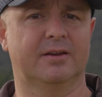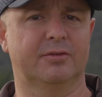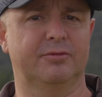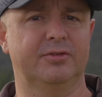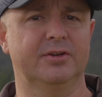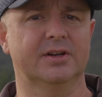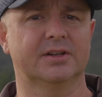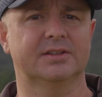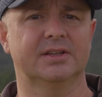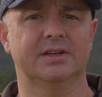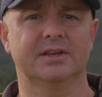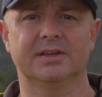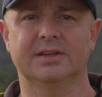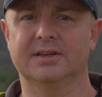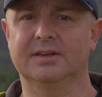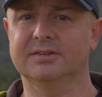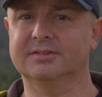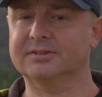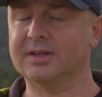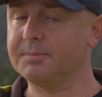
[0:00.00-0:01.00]
the field
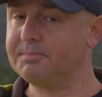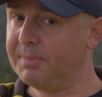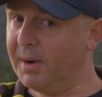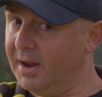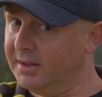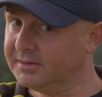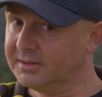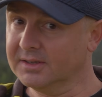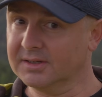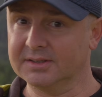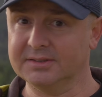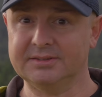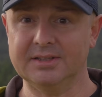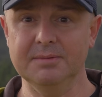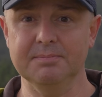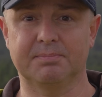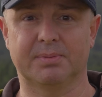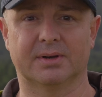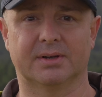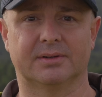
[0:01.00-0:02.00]
is surprisingly
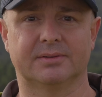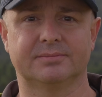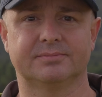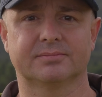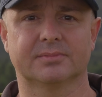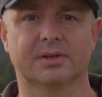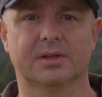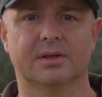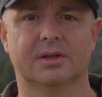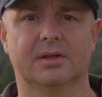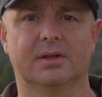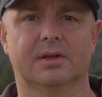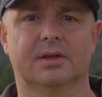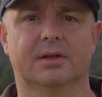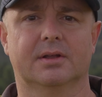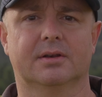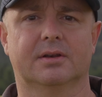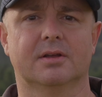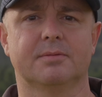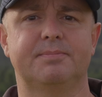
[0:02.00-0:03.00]
simple.
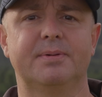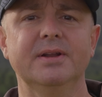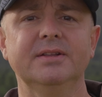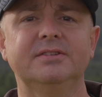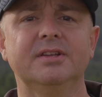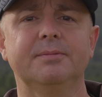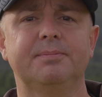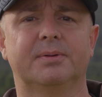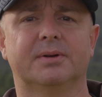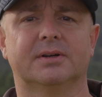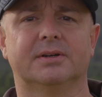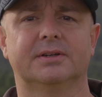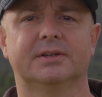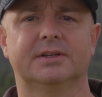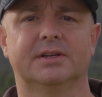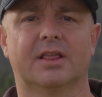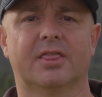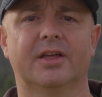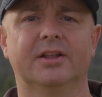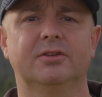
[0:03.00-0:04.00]
The principle
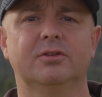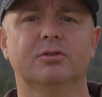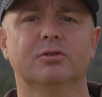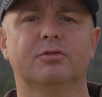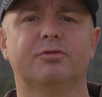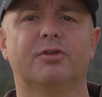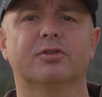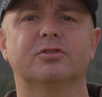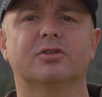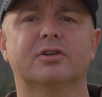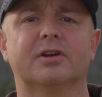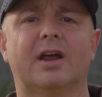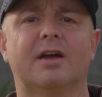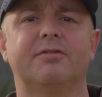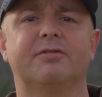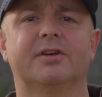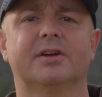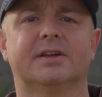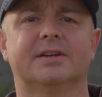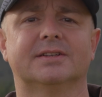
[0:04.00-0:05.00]
is that you
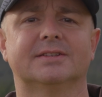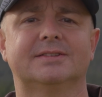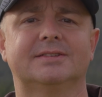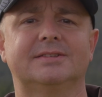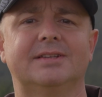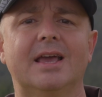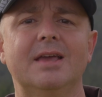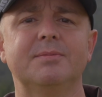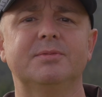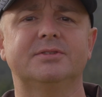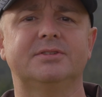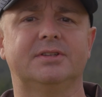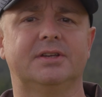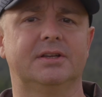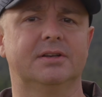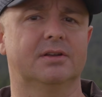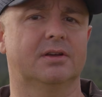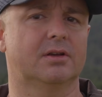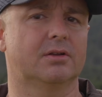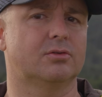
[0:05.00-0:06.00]
photograph the same
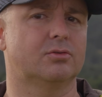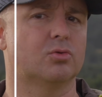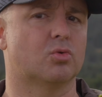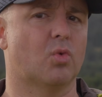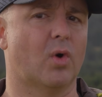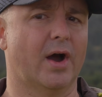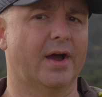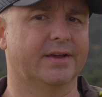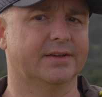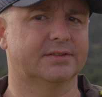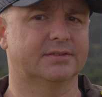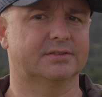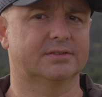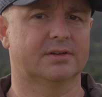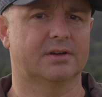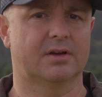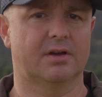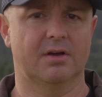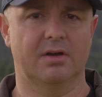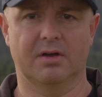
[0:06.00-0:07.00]
scene twice.
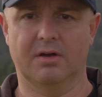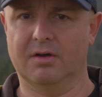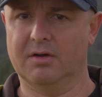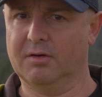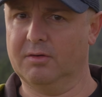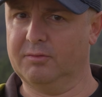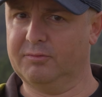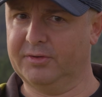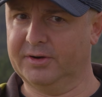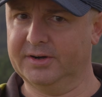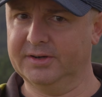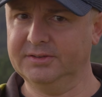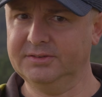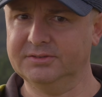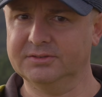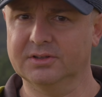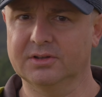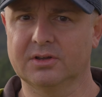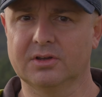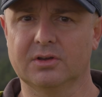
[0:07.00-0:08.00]

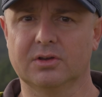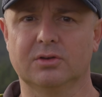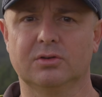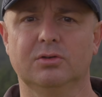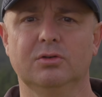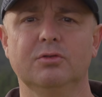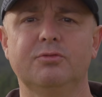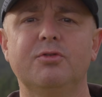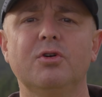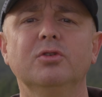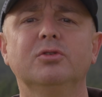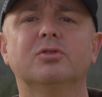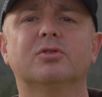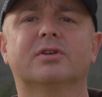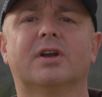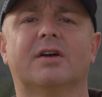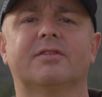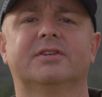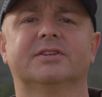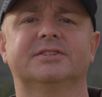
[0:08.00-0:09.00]
First, you
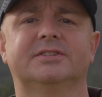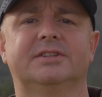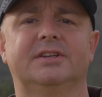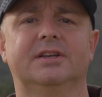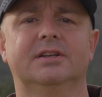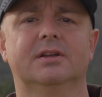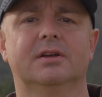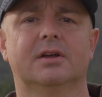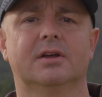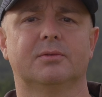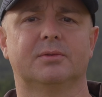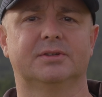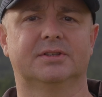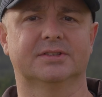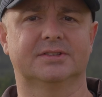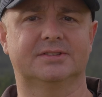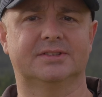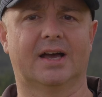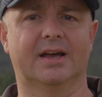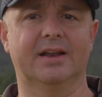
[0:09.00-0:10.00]
photograph the scene with
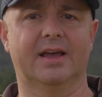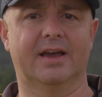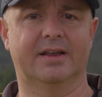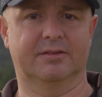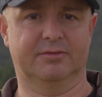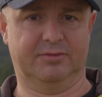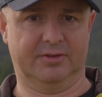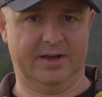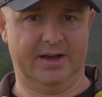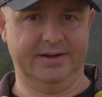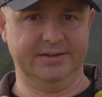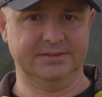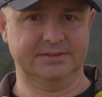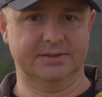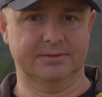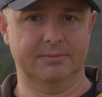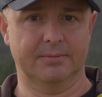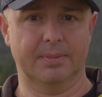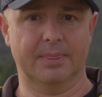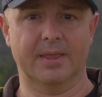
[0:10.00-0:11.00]
the sun and
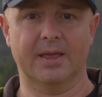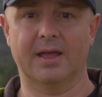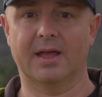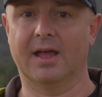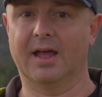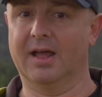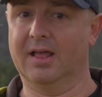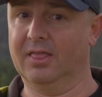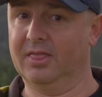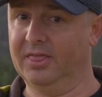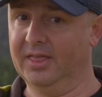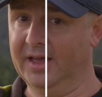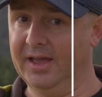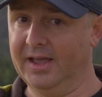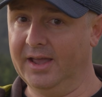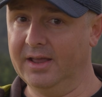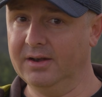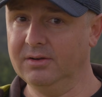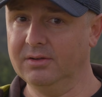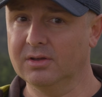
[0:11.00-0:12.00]
flares, and
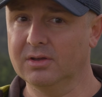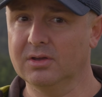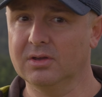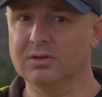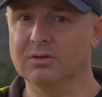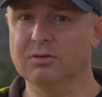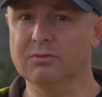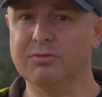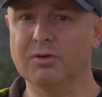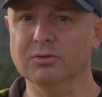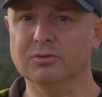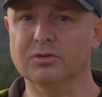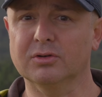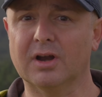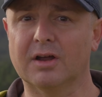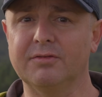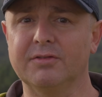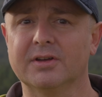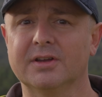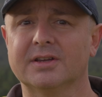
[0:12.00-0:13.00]
then you
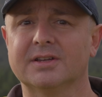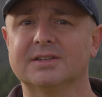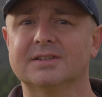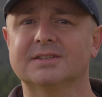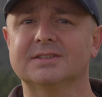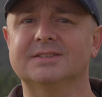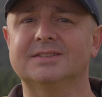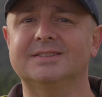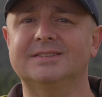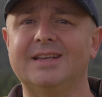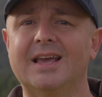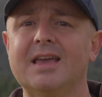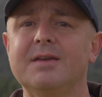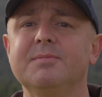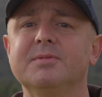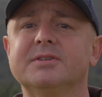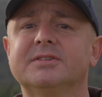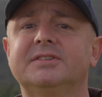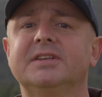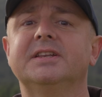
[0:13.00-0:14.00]
photograph the
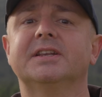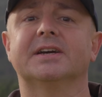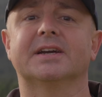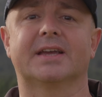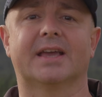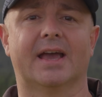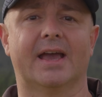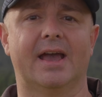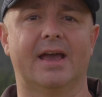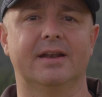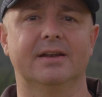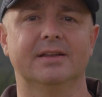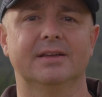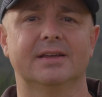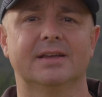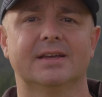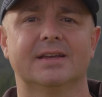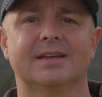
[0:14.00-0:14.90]
same scene again,